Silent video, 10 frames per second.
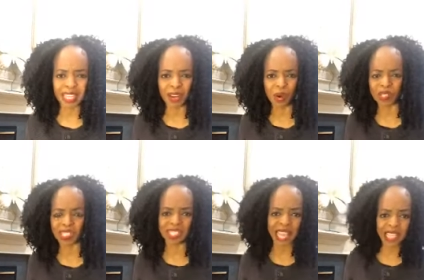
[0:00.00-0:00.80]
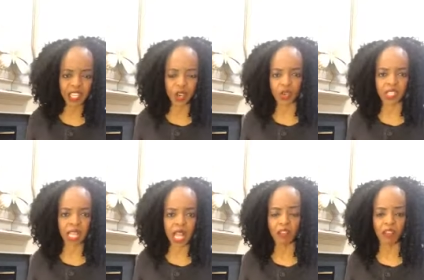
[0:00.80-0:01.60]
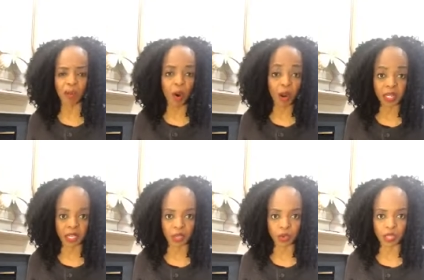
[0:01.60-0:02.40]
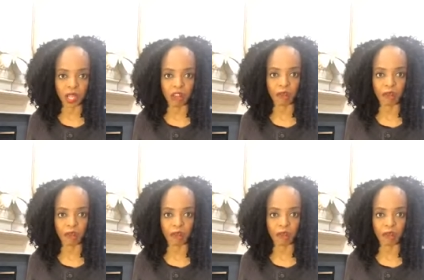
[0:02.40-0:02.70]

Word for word: you know, selling yourself and marketing yourself,